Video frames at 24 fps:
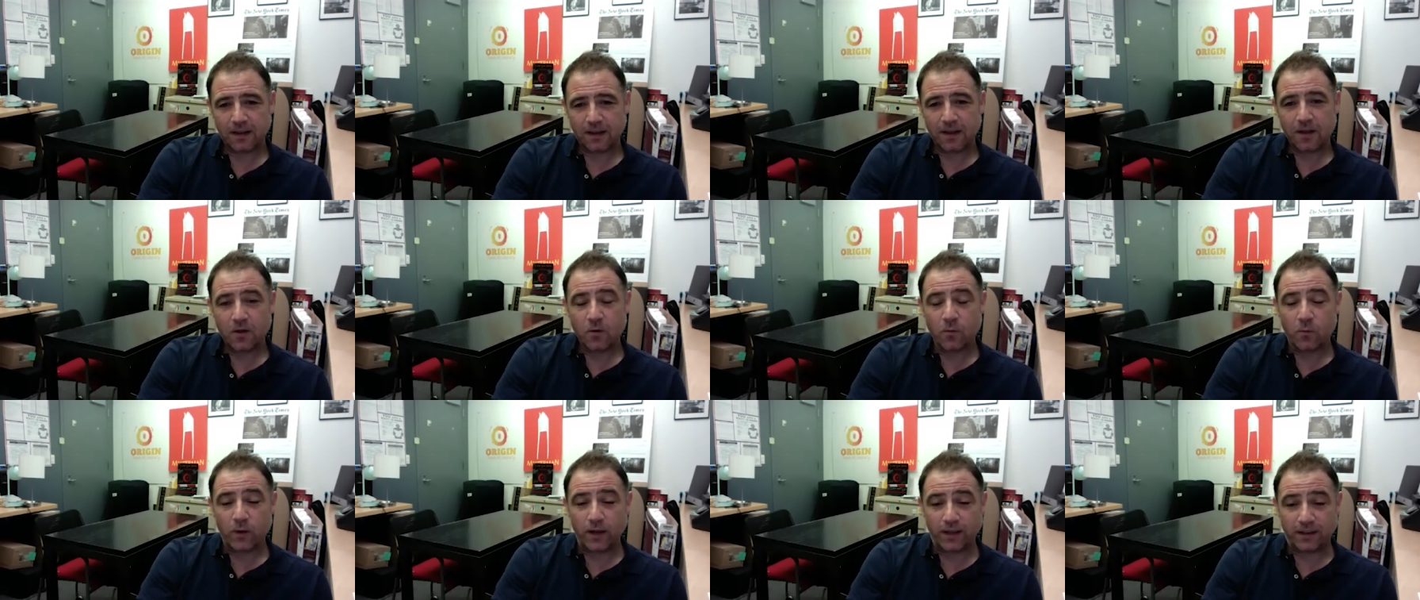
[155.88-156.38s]

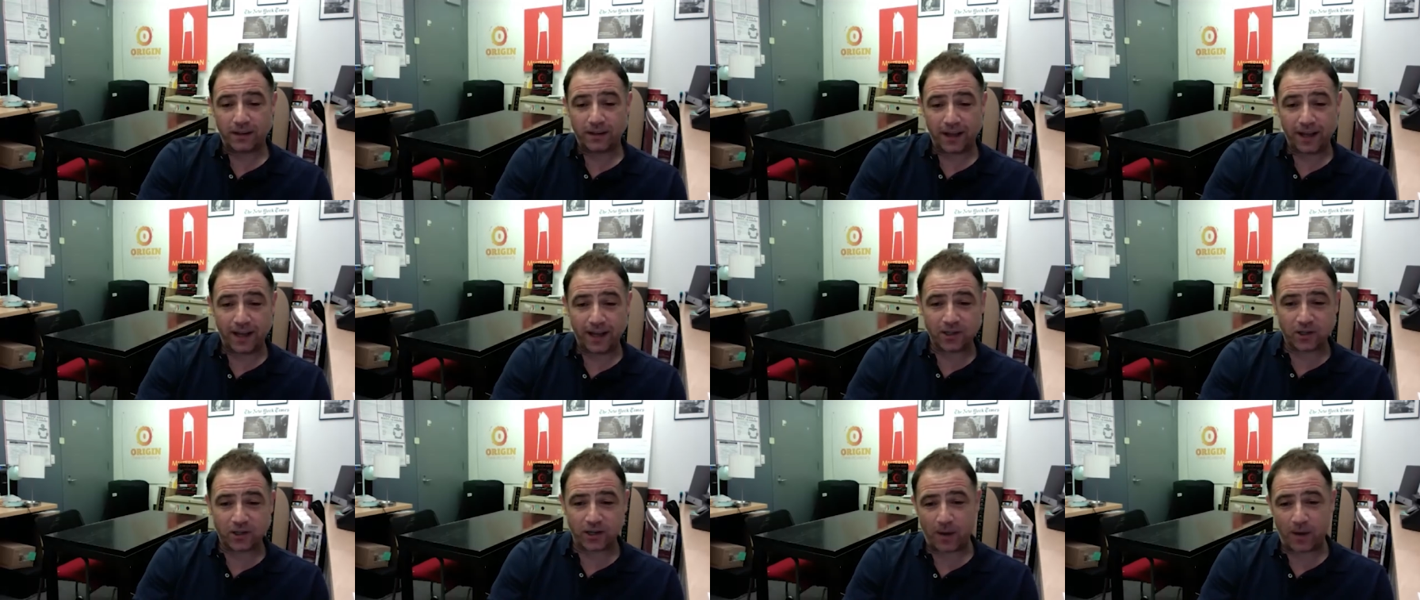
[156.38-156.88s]
We
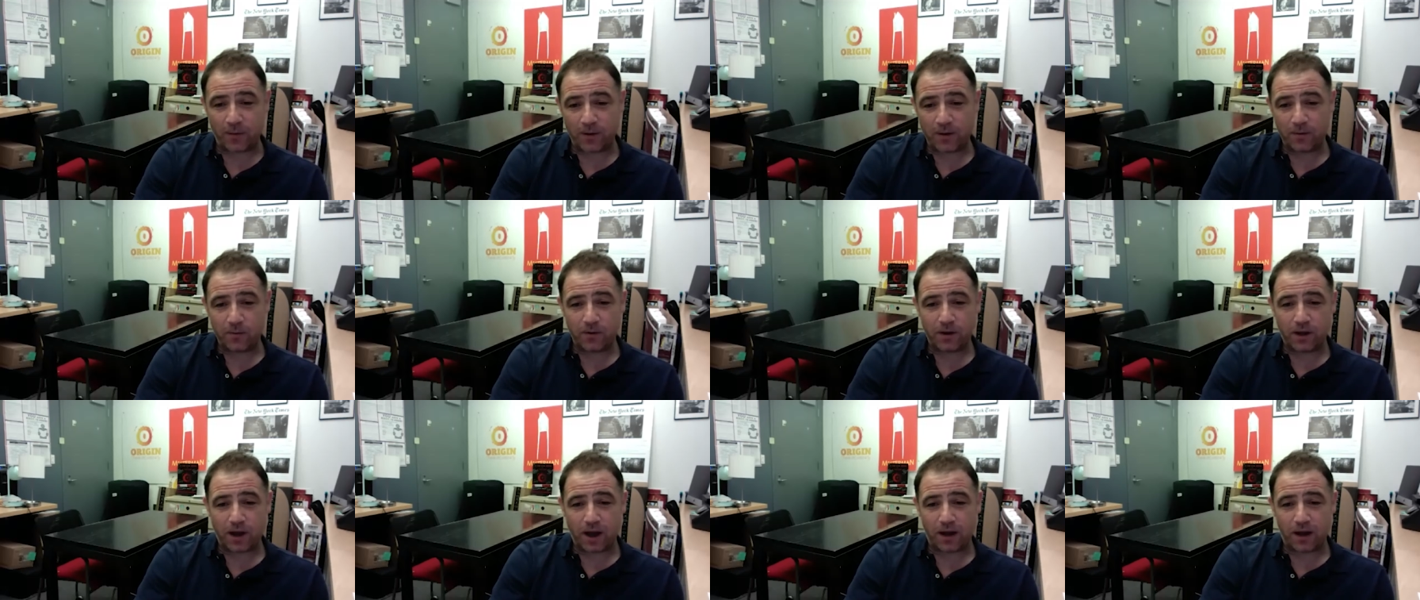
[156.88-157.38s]
did, yeah.
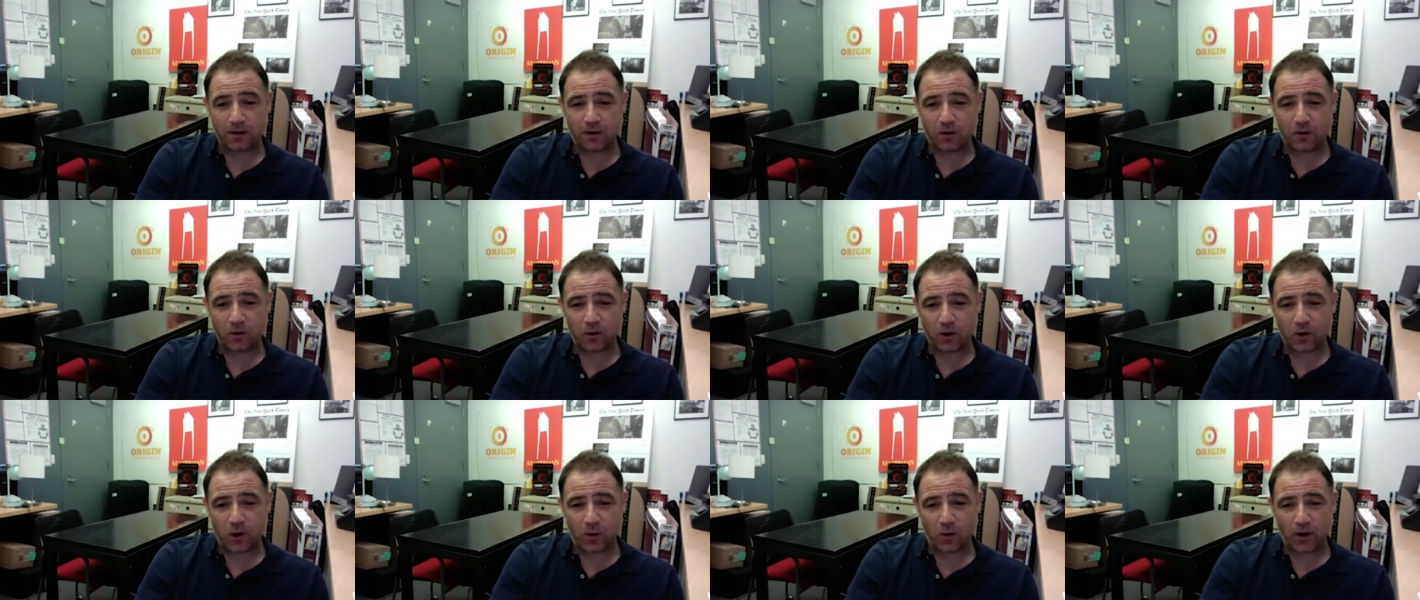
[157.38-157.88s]
We got a
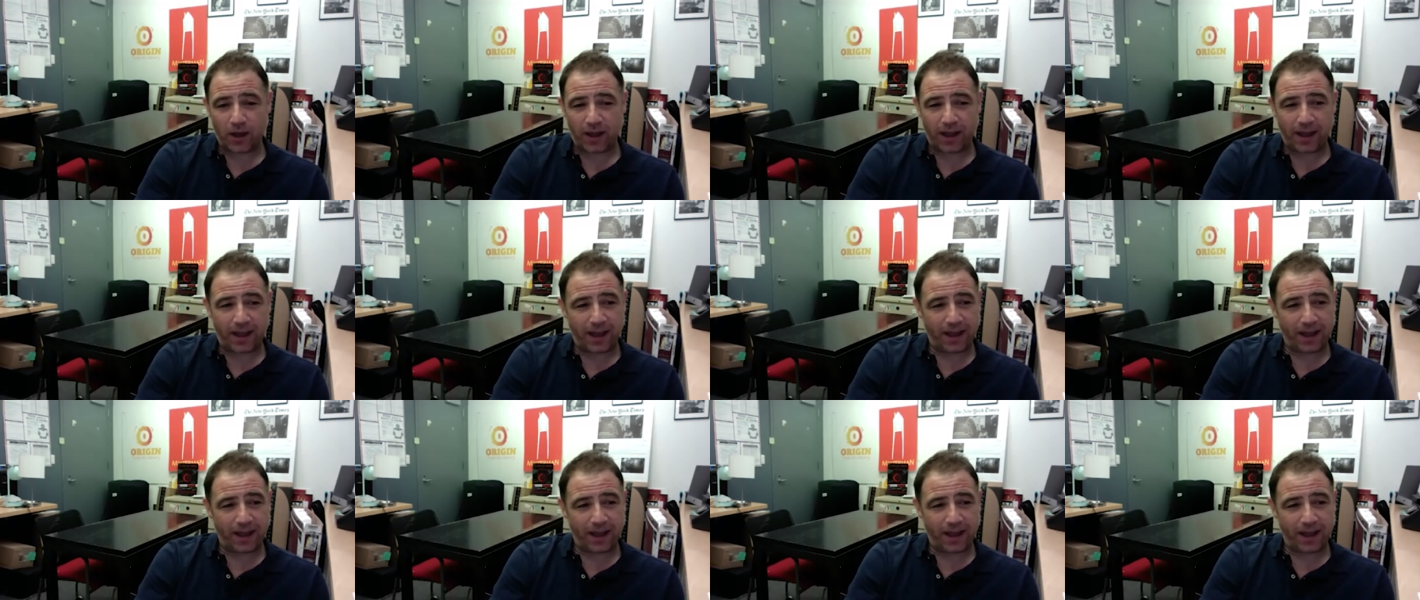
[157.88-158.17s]
good old